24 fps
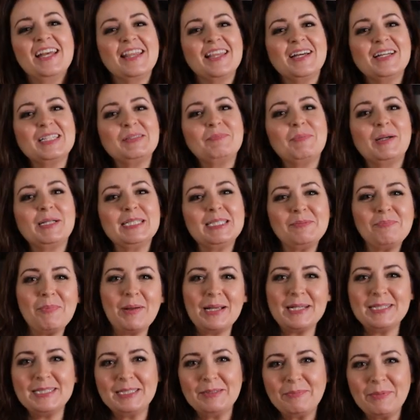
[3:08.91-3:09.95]
That's my
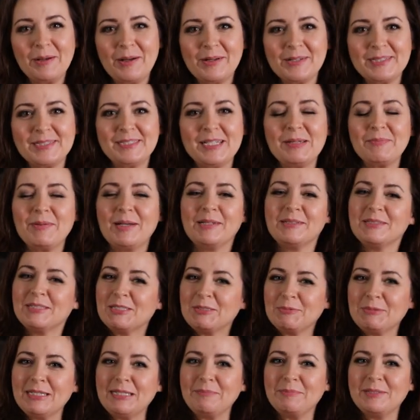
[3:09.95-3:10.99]
spicy parsnip and
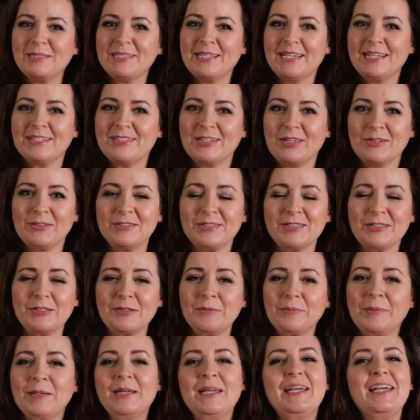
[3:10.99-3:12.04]
sweet potato soup.